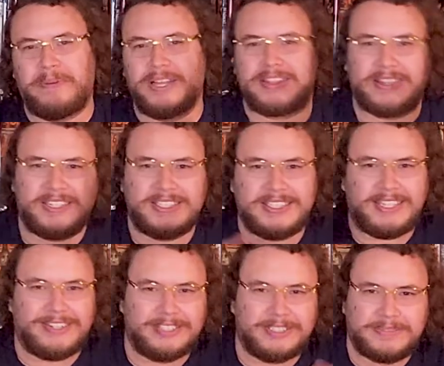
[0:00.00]
but
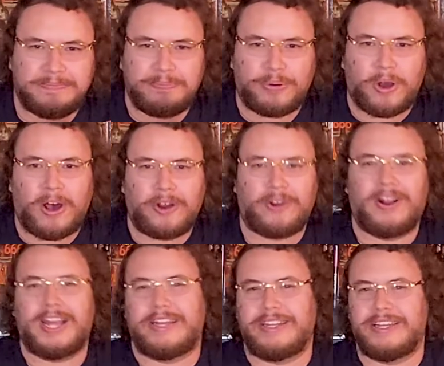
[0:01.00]
there's broader
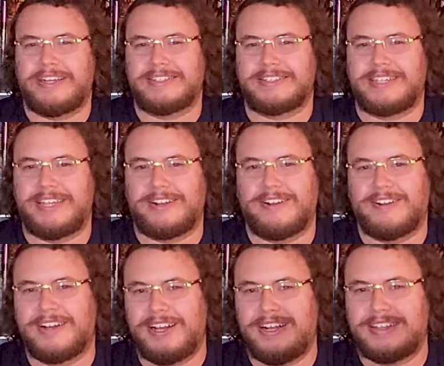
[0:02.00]
ideas
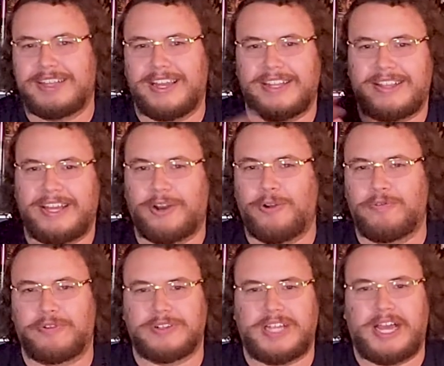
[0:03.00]
here that
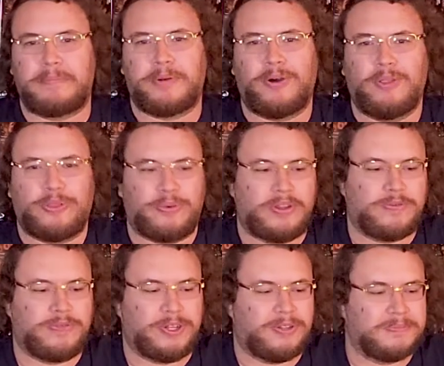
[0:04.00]
overlap all three
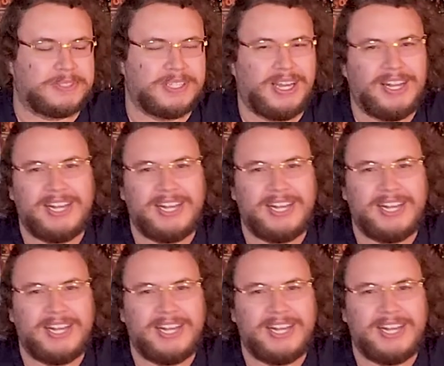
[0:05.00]
films.